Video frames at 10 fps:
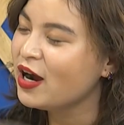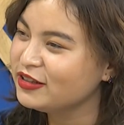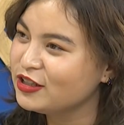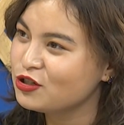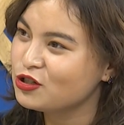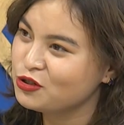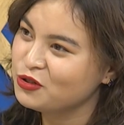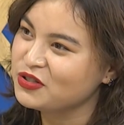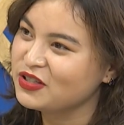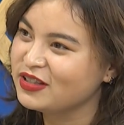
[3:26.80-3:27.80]
did you
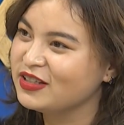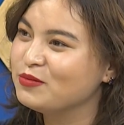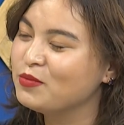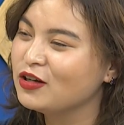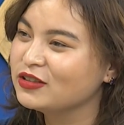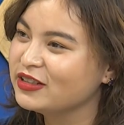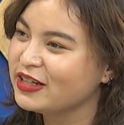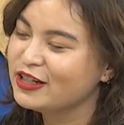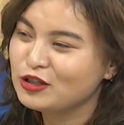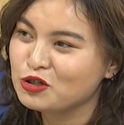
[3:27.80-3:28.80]
choose the
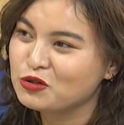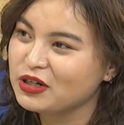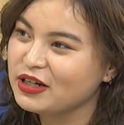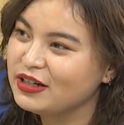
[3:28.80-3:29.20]
modeling industry?